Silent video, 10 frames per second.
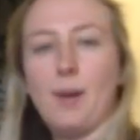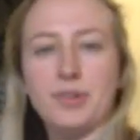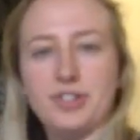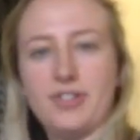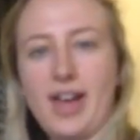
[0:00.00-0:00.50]
We
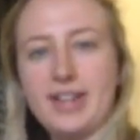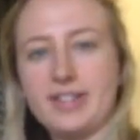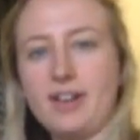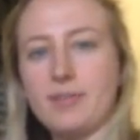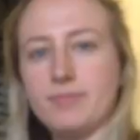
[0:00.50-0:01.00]
do that
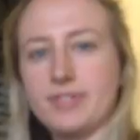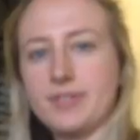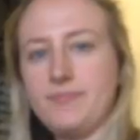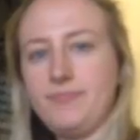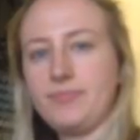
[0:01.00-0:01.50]
8 times.
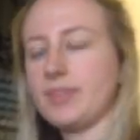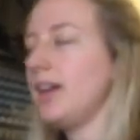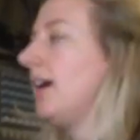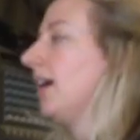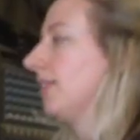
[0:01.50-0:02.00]

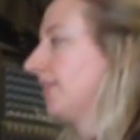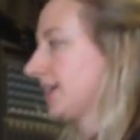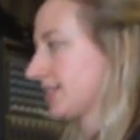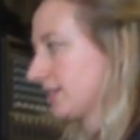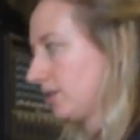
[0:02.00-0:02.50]

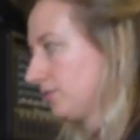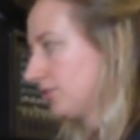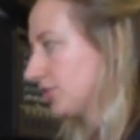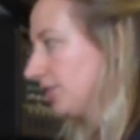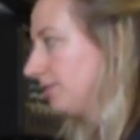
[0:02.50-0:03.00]
That's the whole
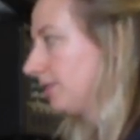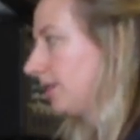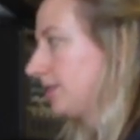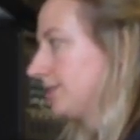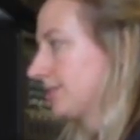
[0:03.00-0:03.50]
tune.
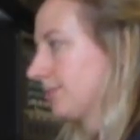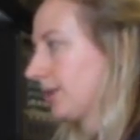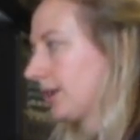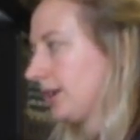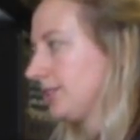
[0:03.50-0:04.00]
So
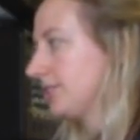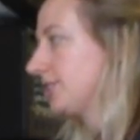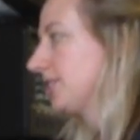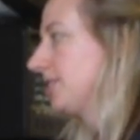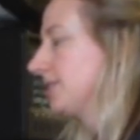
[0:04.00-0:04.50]
what I'd like to
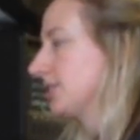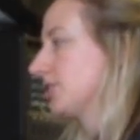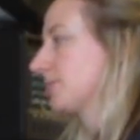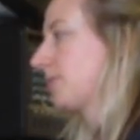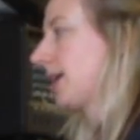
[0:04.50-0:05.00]
do is
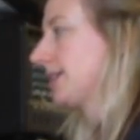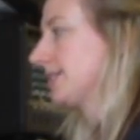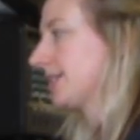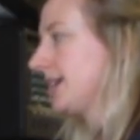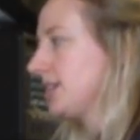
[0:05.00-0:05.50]
just
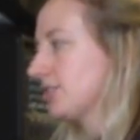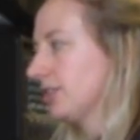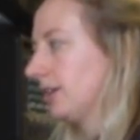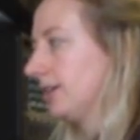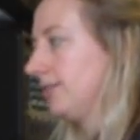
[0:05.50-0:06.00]
practice each
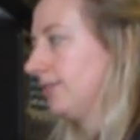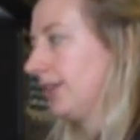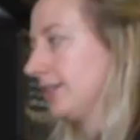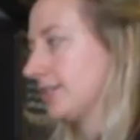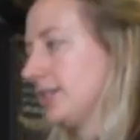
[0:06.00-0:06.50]
line
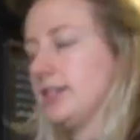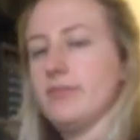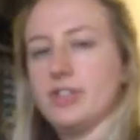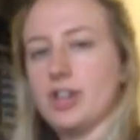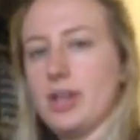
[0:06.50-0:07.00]
first
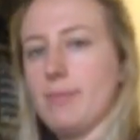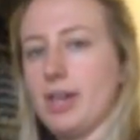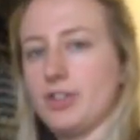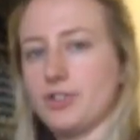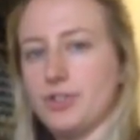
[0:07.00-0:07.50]
individually,
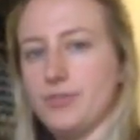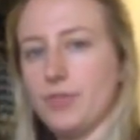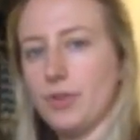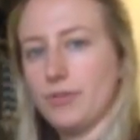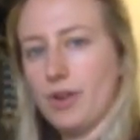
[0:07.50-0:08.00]
make sure you've
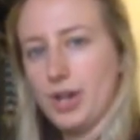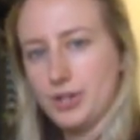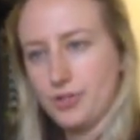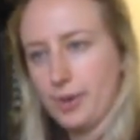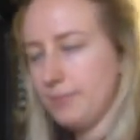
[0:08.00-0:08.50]
got the
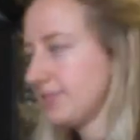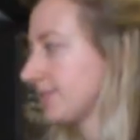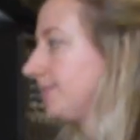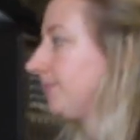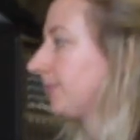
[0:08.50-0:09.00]
right
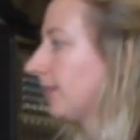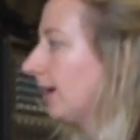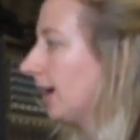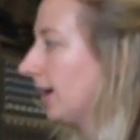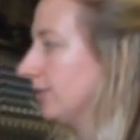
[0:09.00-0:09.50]
drums
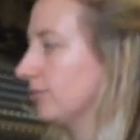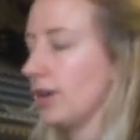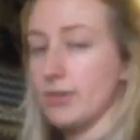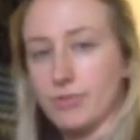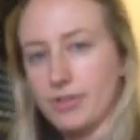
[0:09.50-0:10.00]
and the
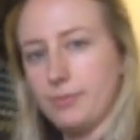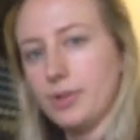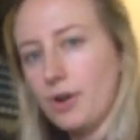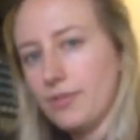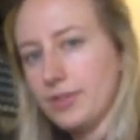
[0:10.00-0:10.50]
right rhythm,
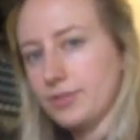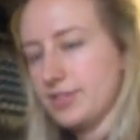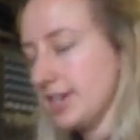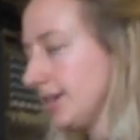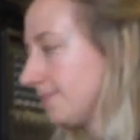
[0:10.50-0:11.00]
coffee or
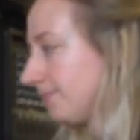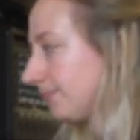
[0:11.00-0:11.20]
tea.